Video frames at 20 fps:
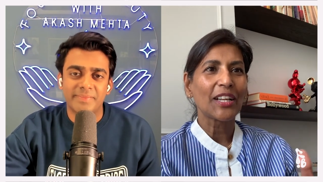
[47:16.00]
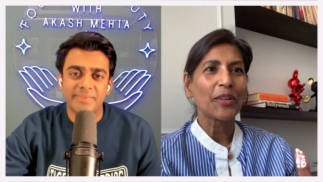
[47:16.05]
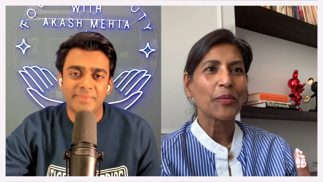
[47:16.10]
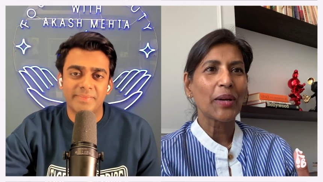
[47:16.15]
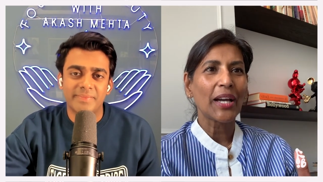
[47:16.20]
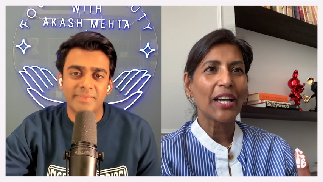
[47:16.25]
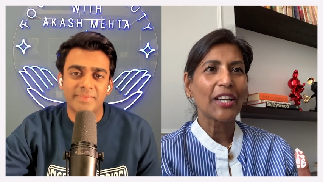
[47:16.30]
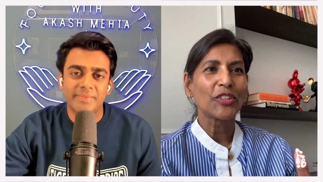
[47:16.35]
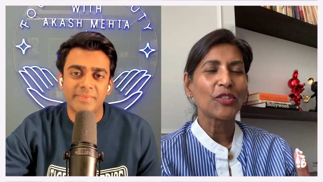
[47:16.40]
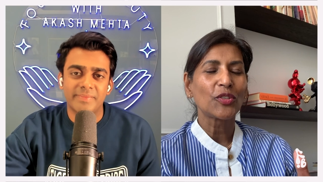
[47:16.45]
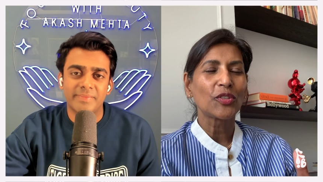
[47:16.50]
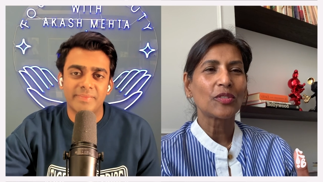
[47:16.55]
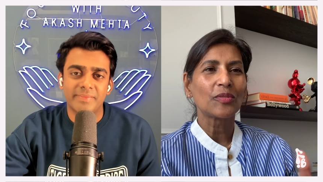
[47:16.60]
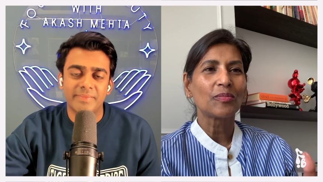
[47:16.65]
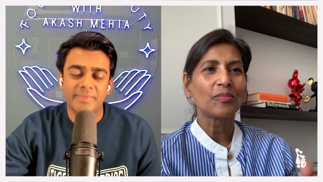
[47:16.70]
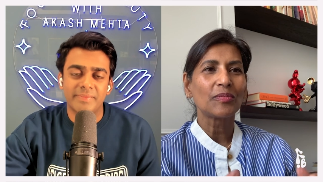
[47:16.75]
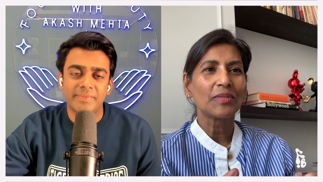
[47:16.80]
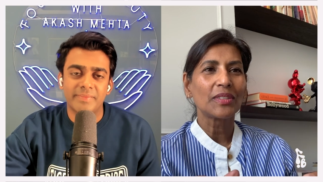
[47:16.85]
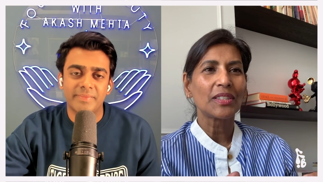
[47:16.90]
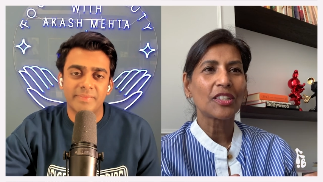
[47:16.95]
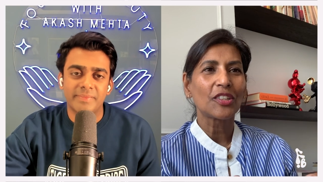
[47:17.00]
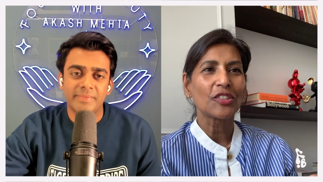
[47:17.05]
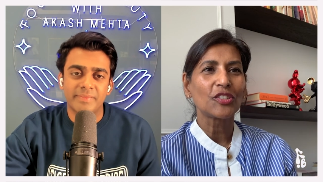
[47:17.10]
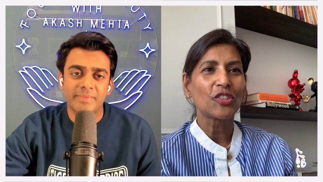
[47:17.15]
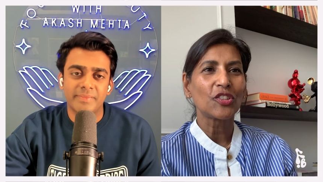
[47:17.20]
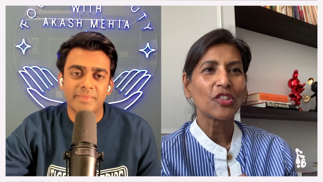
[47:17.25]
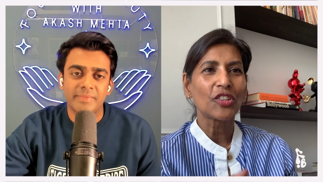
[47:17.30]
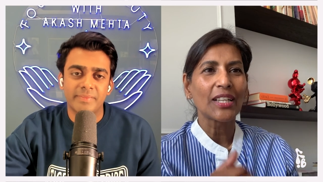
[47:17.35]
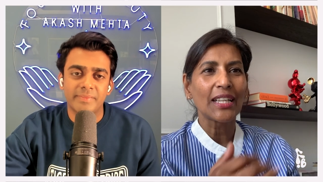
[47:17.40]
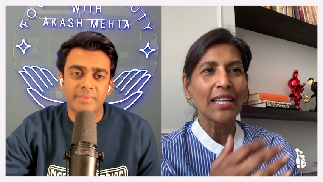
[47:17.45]
Speaker 1: where you're
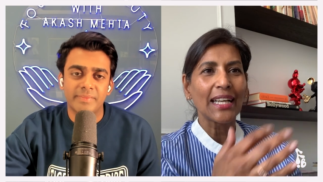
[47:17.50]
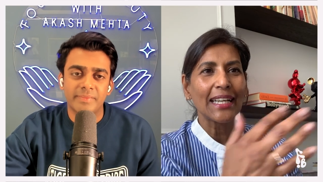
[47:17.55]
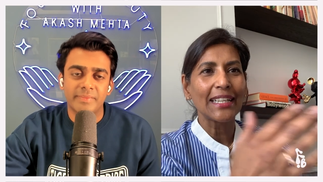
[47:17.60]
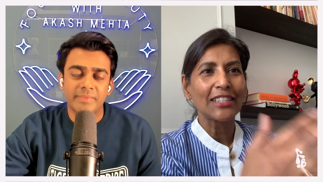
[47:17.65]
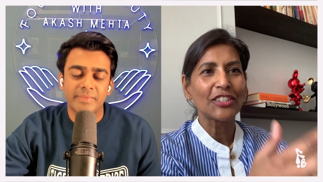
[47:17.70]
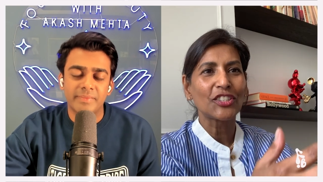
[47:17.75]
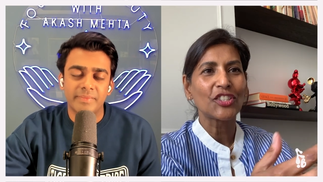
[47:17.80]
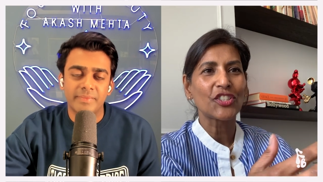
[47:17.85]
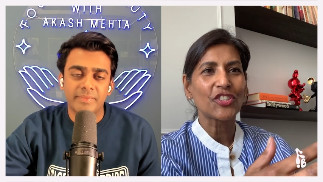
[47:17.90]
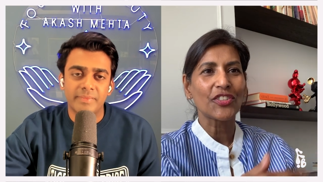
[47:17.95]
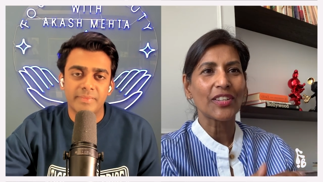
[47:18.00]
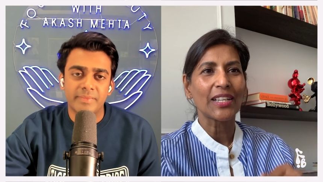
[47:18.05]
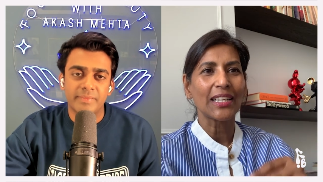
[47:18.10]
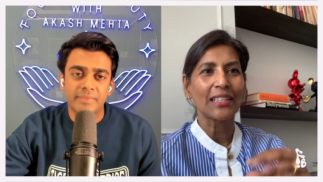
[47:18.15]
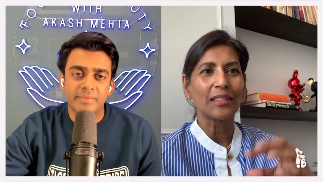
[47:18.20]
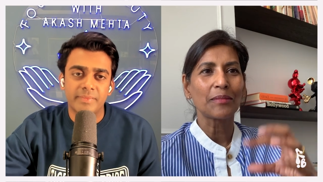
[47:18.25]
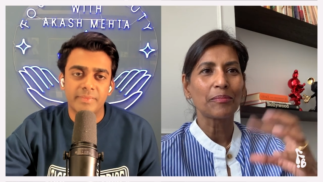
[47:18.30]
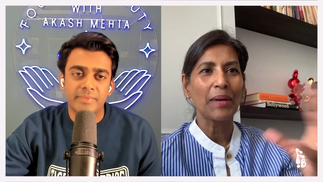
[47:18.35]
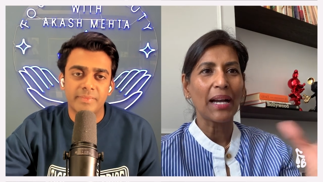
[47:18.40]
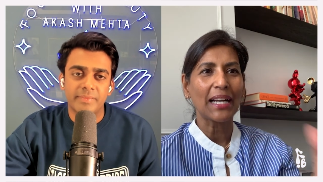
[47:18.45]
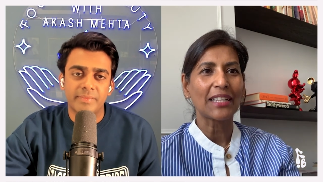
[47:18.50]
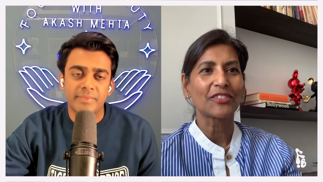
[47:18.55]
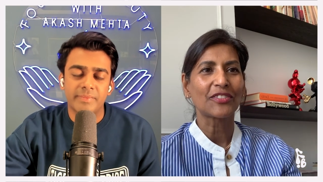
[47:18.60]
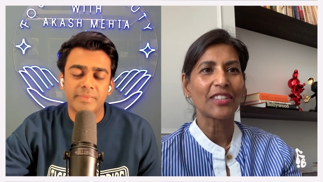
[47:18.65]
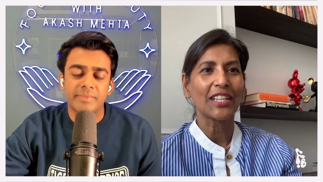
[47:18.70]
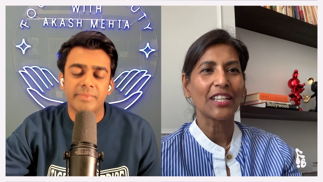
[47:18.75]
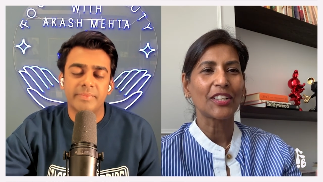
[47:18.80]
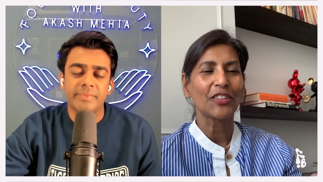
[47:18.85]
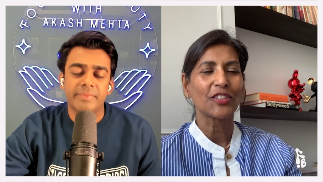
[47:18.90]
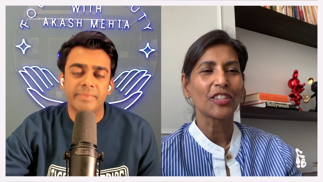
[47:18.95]
looking at history and
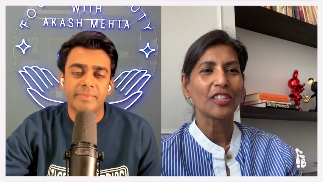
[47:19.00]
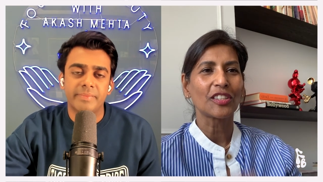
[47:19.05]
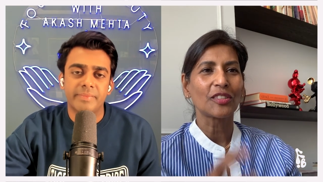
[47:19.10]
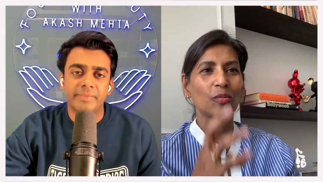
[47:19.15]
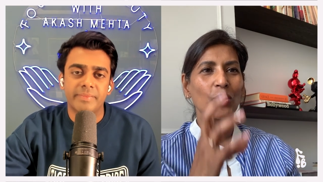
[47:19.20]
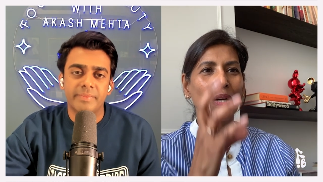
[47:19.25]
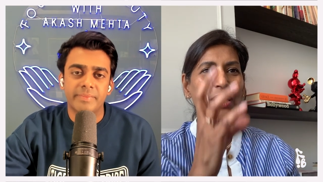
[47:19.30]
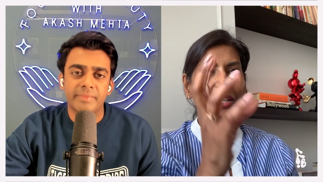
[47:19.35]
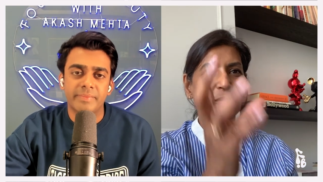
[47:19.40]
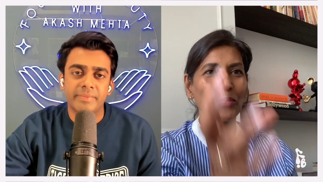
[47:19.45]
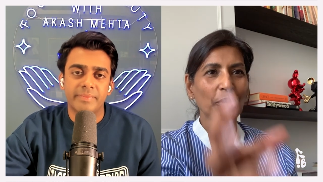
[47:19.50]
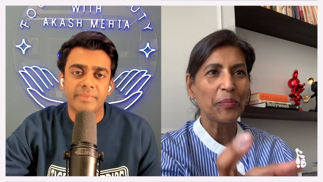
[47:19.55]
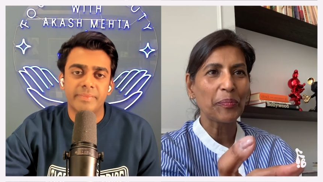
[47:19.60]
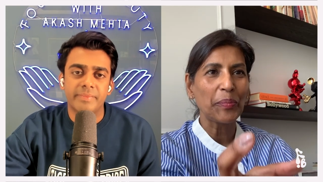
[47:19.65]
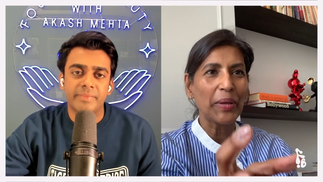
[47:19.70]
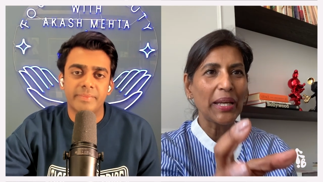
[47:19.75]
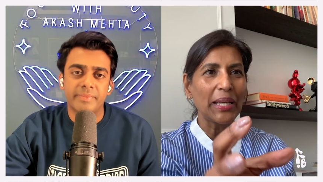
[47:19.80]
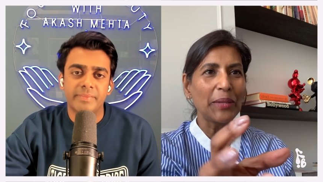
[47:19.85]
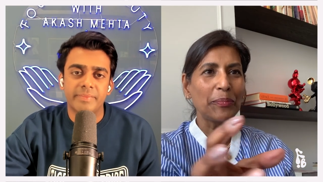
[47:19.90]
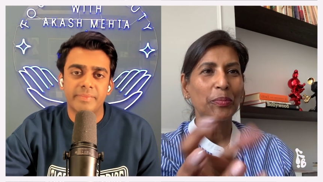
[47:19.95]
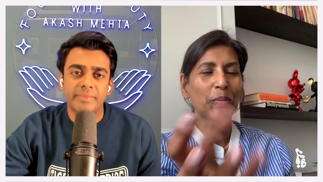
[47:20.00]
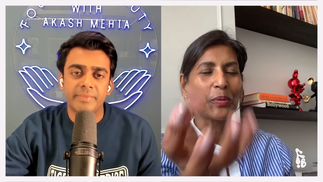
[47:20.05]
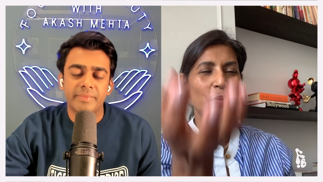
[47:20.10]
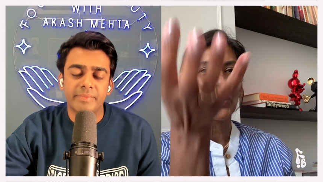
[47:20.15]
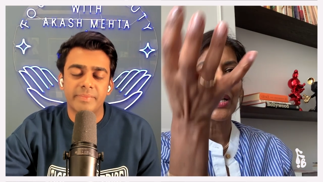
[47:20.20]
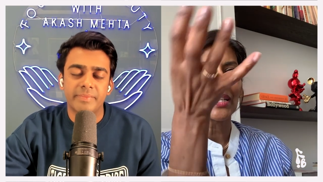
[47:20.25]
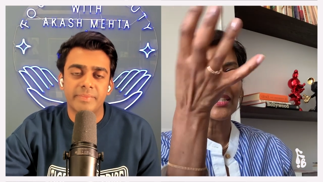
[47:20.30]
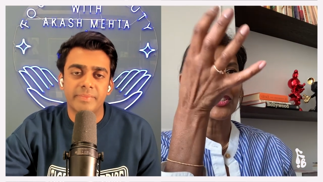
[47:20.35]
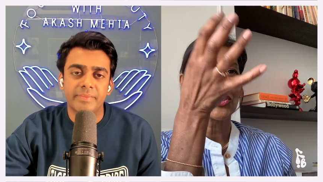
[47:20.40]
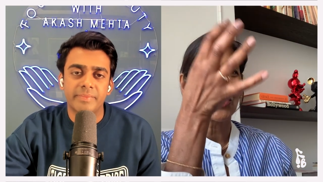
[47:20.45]
background and working with people
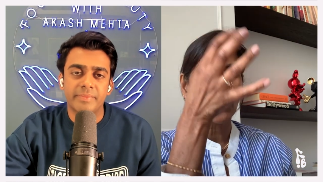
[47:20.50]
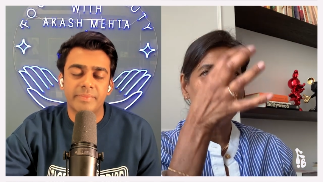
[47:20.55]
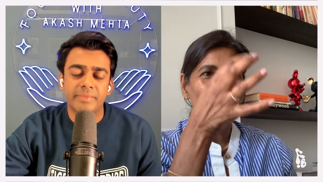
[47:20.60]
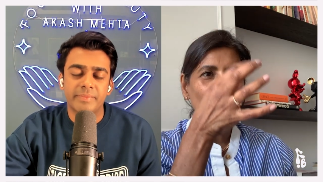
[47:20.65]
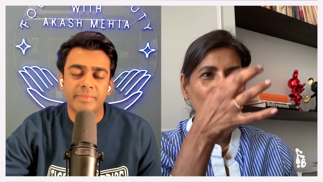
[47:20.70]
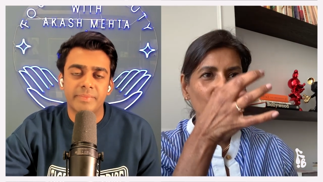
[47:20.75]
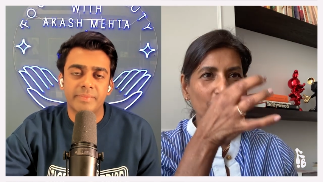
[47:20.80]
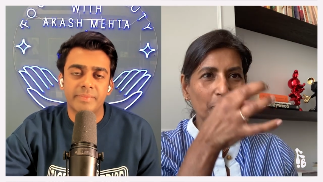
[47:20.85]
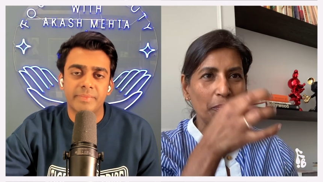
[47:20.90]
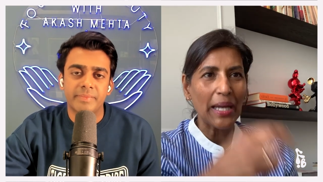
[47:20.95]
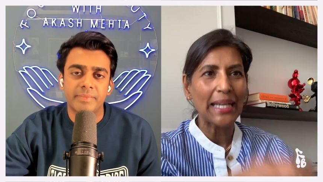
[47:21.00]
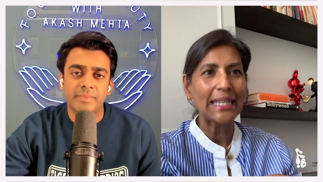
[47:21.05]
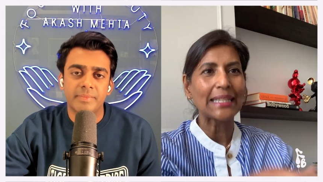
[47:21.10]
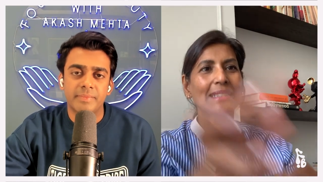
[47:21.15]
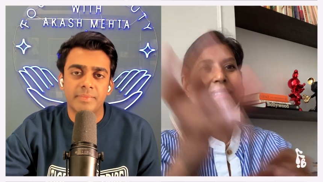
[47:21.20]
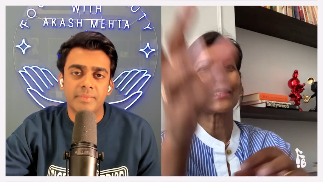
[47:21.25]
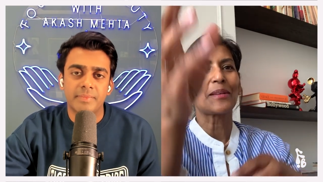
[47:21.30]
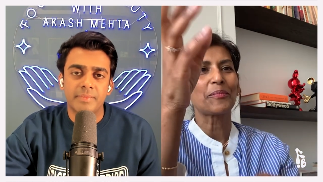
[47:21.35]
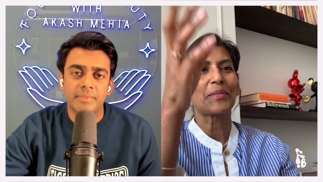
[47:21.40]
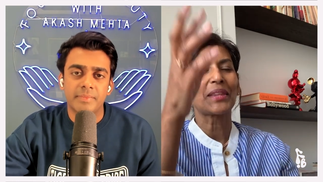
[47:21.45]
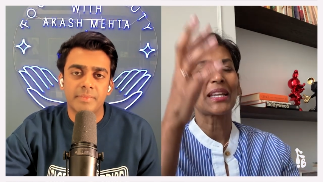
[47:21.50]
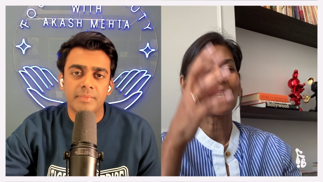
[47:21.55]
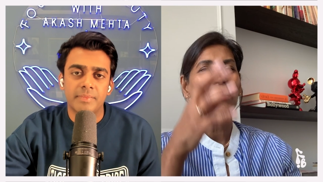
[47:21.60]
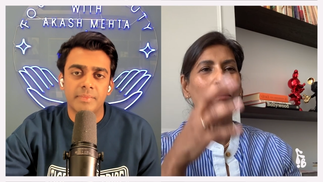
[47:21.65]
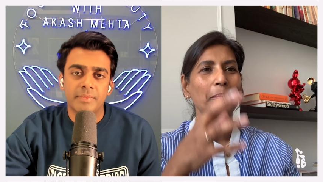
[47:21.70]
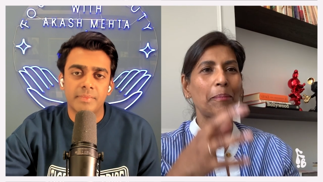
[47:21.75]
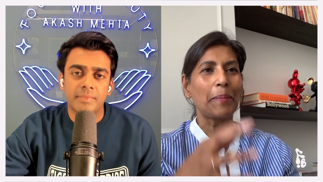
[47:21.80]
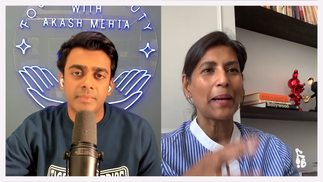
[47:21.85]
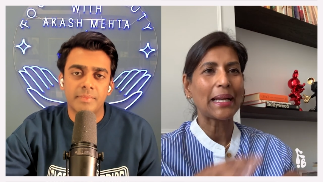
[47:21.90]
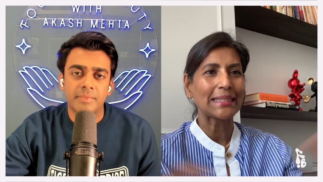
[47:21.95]
and trying to make something
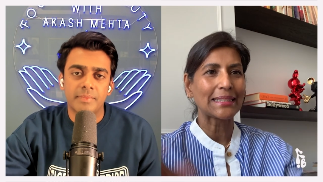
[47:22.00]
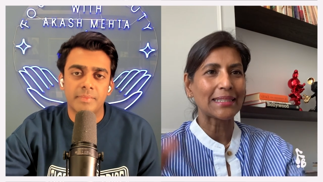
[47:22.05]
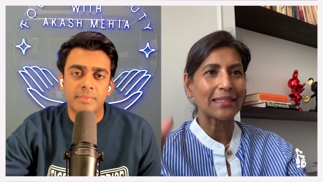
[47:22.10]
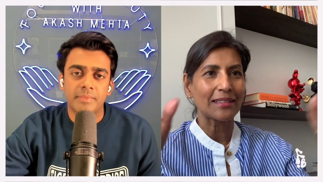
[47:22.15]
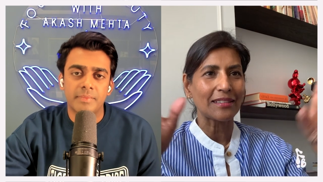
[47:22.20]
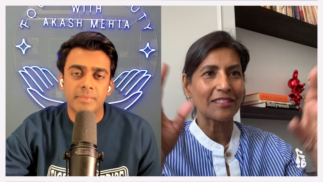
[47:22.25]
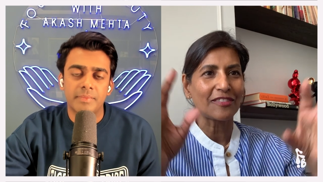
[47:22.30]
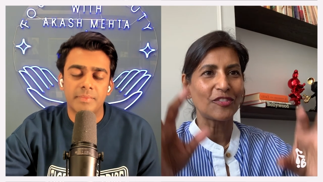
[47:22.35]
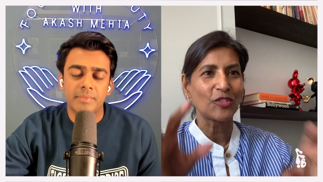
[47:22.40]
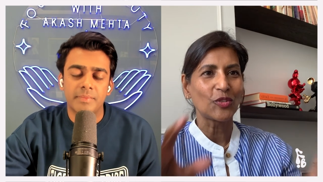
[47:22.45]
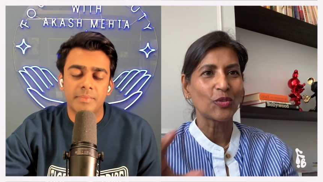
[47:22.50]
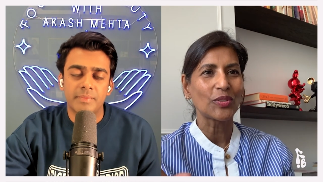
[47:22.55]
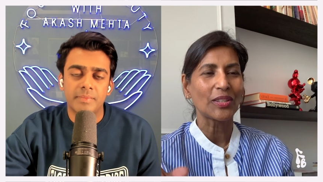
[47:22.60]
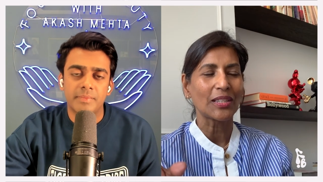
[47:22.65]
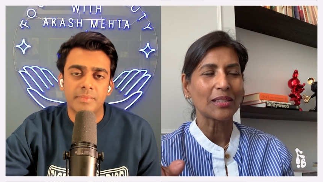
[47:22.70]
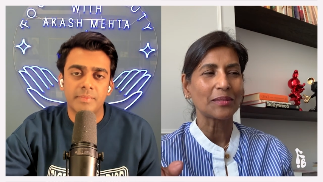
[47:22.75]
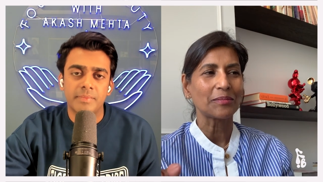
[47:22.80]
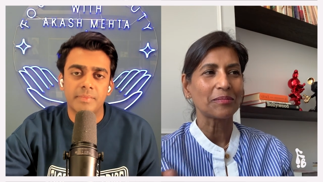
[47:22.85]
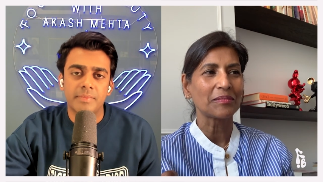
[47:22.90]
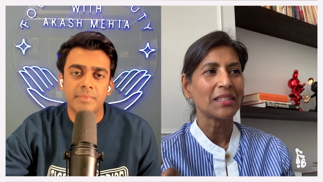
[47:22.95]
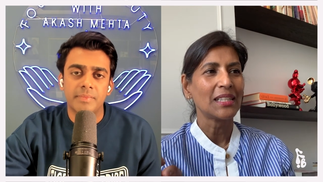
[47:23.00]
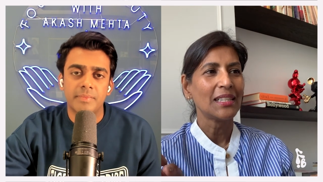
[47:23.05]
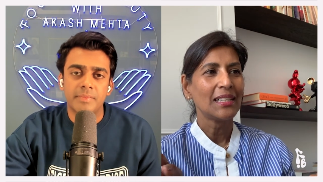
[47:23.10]
better for them,